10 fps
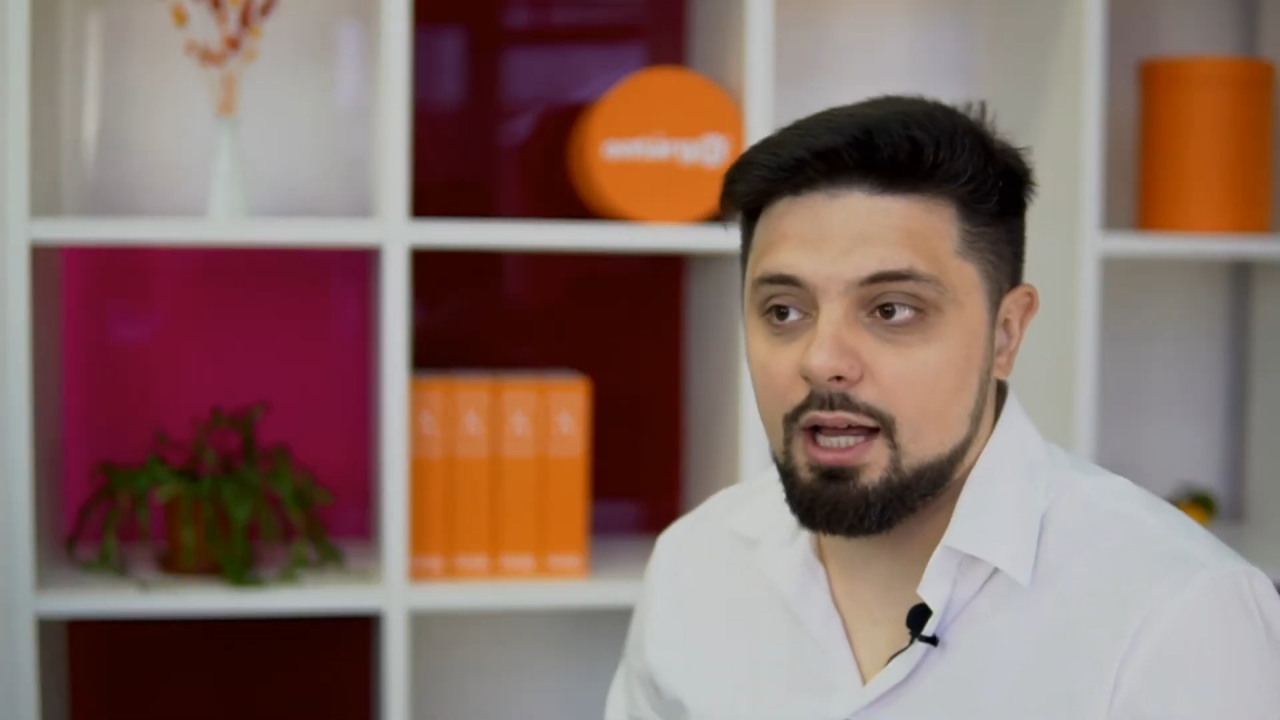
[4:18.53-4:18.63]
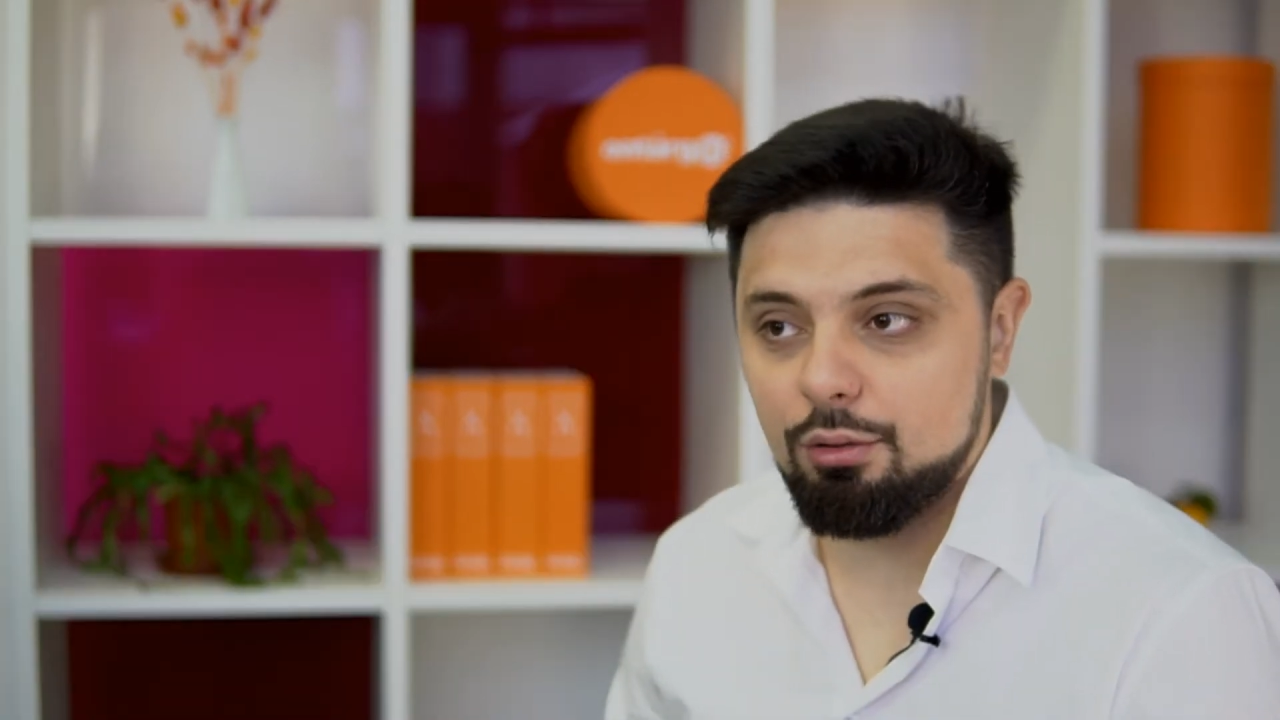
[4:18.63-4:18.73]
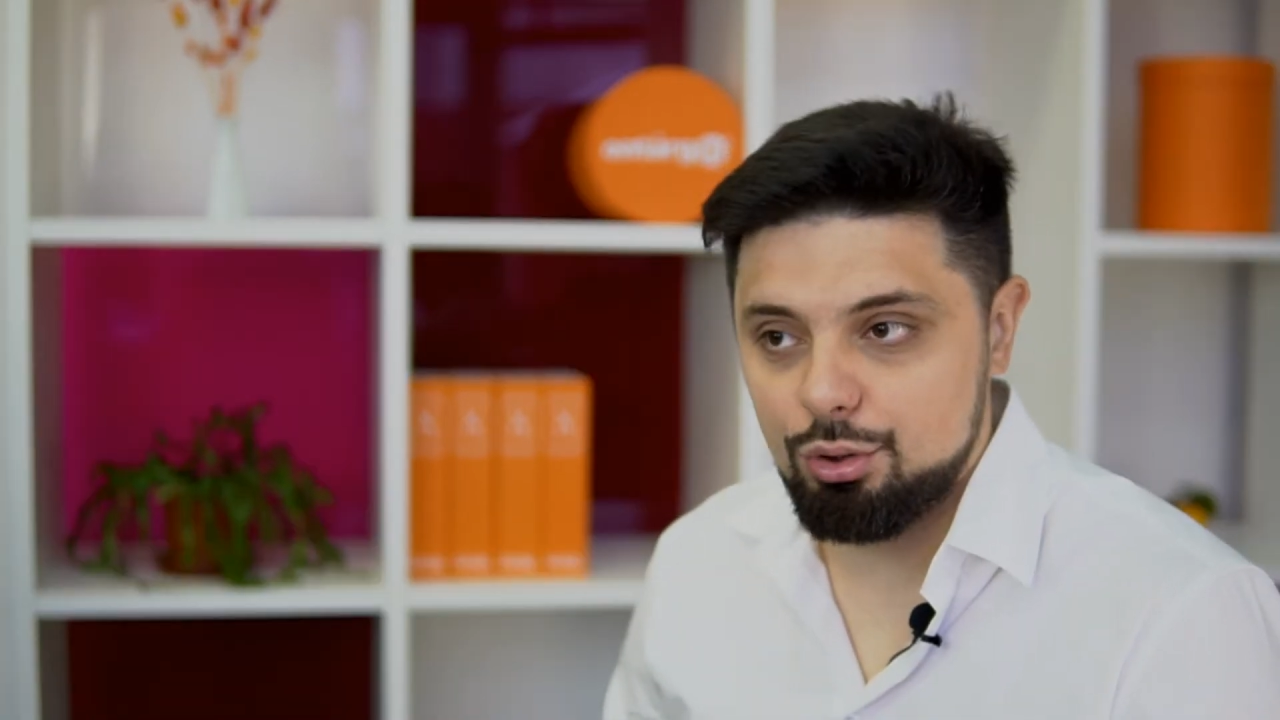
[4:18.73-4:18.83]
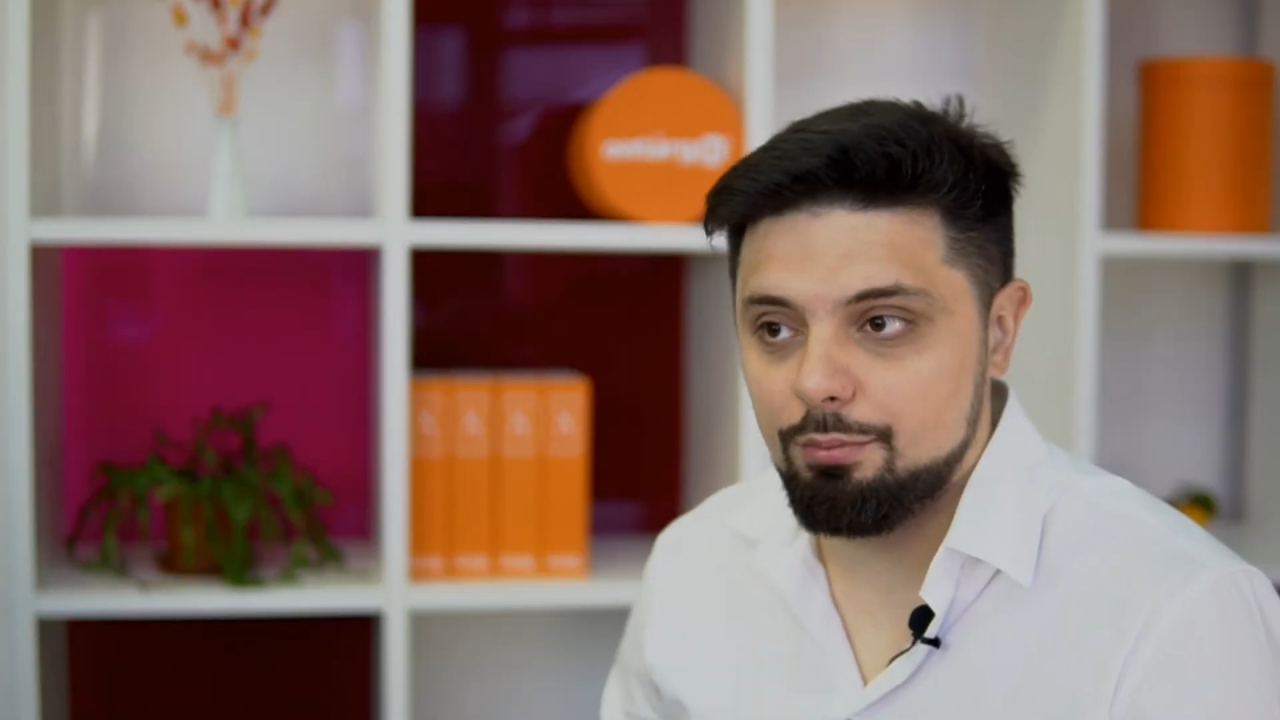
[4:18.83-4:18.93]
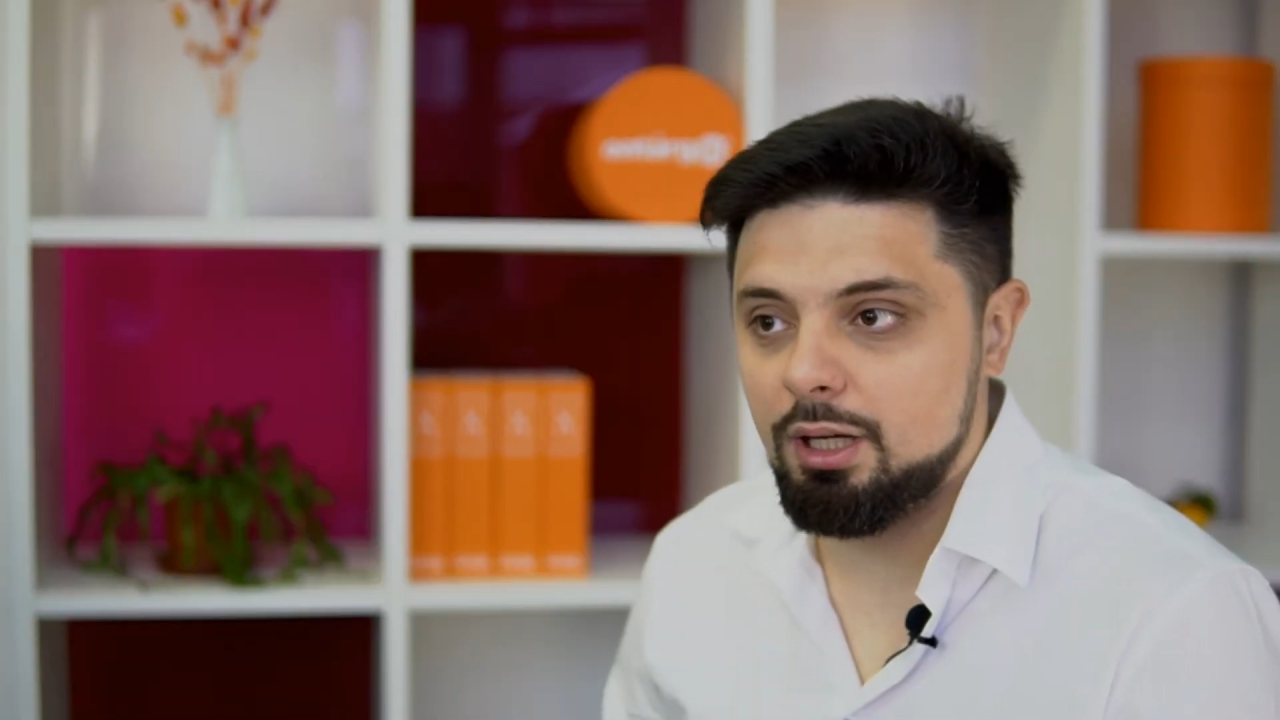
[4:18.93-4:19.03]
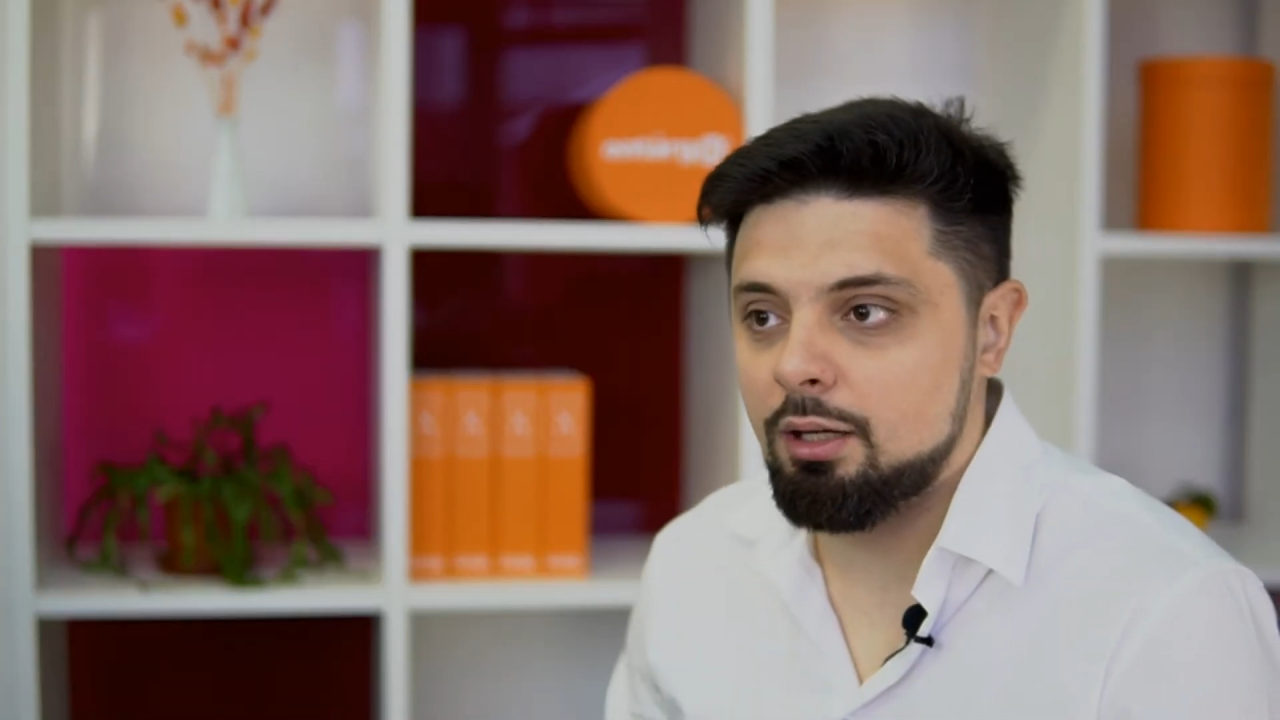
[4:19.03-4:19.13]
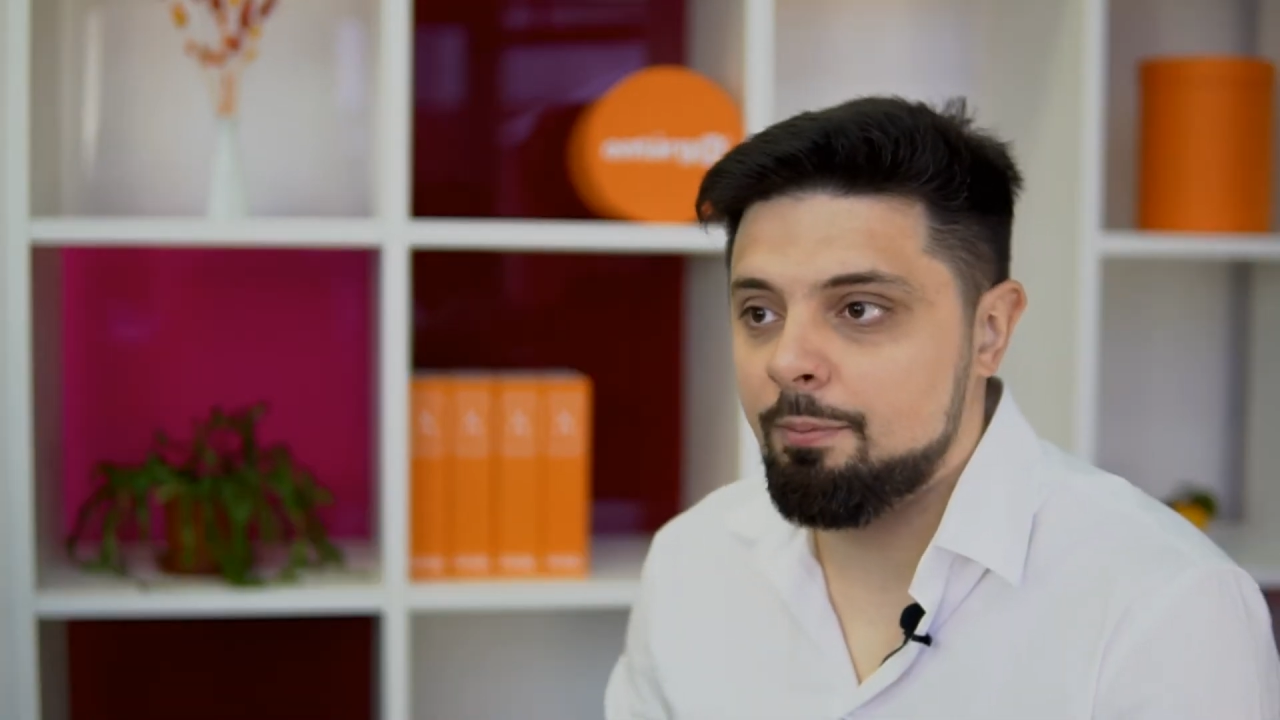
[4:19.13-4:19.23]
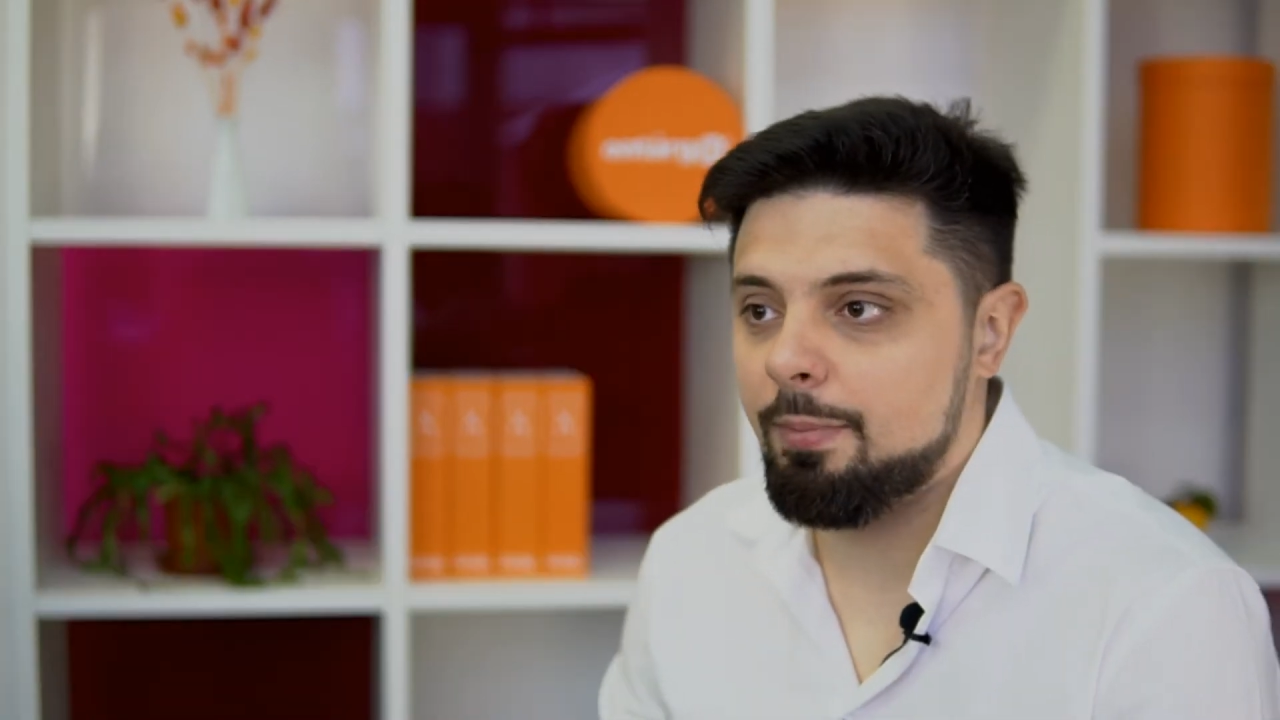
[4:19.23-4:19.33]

out to be,